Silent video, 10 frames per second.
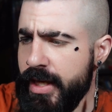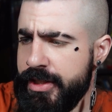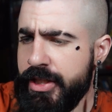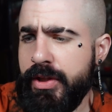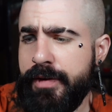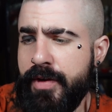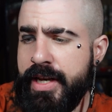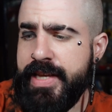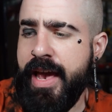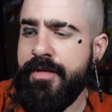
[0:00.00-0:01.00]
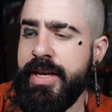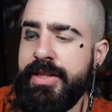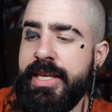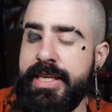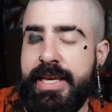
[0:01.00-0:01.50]
to Clifford as having
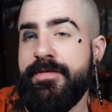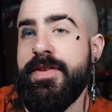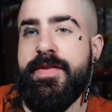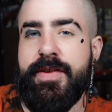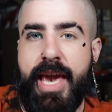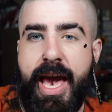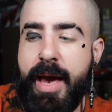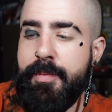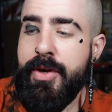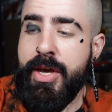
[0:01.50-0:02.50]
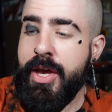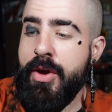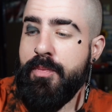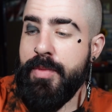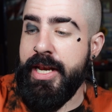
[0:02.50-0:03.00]
the gift of the gab,
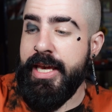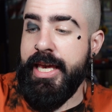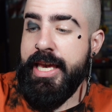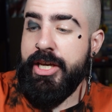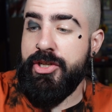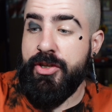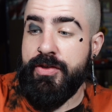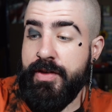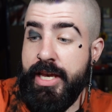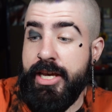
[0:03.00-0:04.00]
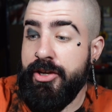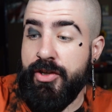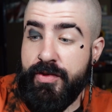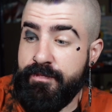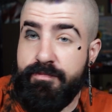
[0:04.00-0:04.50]
meaning he could just he could
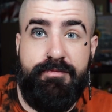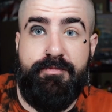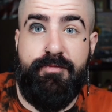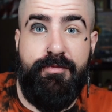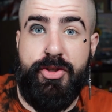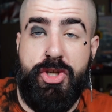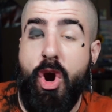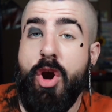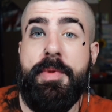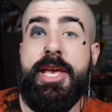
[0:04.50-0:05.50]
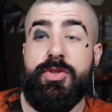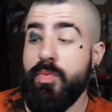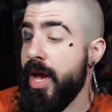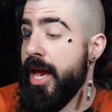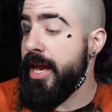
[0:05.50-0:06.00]
just charm his
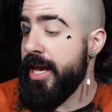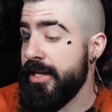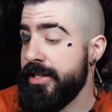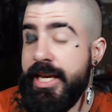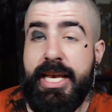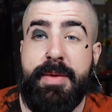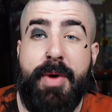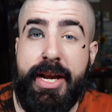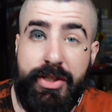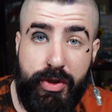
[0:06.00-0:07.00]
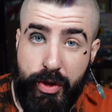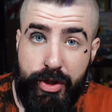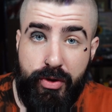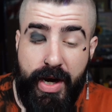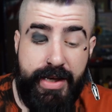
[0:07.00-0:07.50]
way into anybody's
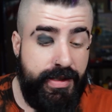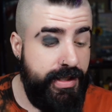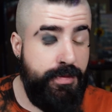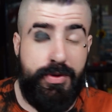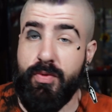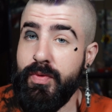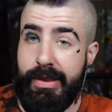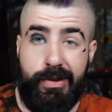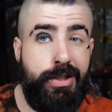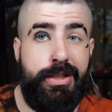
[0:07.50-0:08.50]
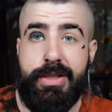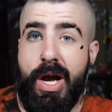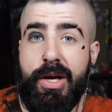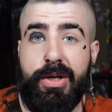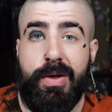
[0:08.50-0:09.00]
good graces. He was a real good
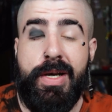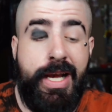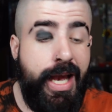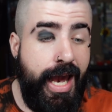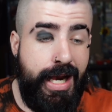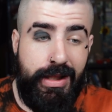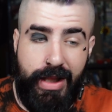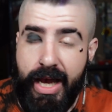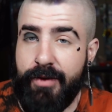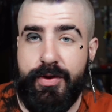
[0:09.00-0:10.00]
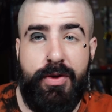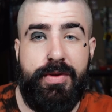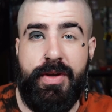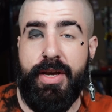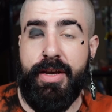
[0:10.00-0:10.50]
talker, and a lot of so,
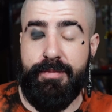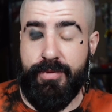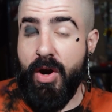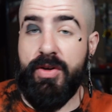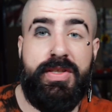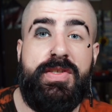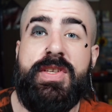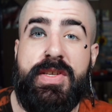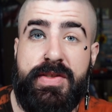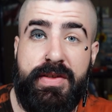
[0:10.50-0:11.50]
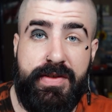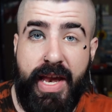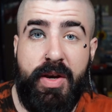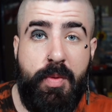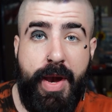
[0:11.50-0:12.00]
uh, narcissists and
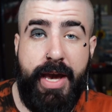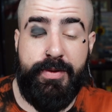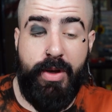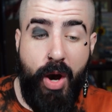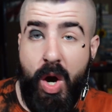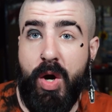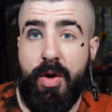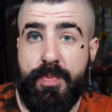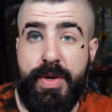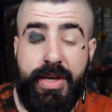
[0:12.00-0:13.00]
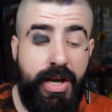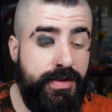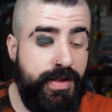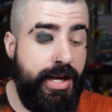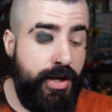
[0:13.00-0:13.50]
psychopaths are
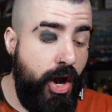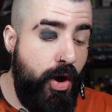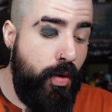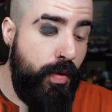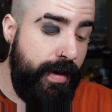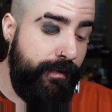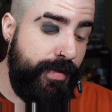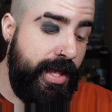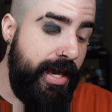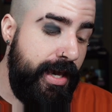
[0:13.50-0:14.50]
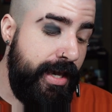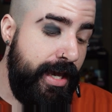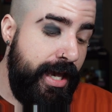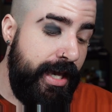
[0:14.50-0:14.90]
because they know if they